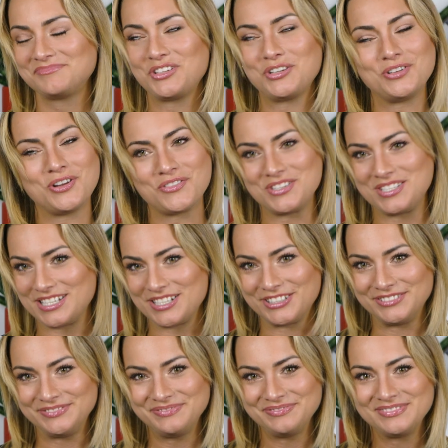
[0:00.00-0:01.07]
You know the
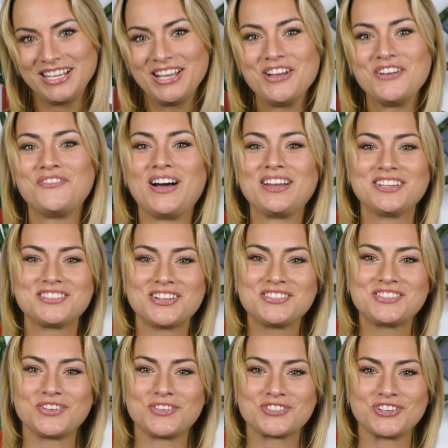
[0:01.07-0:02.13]
deal. Find us on
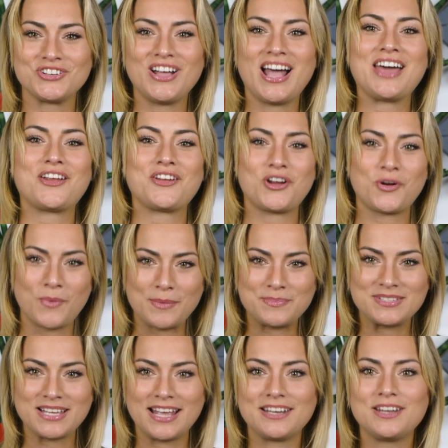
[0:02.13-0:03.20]
social and on our
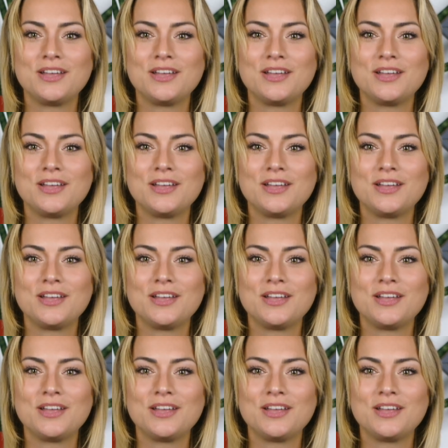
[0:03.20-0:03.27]
website.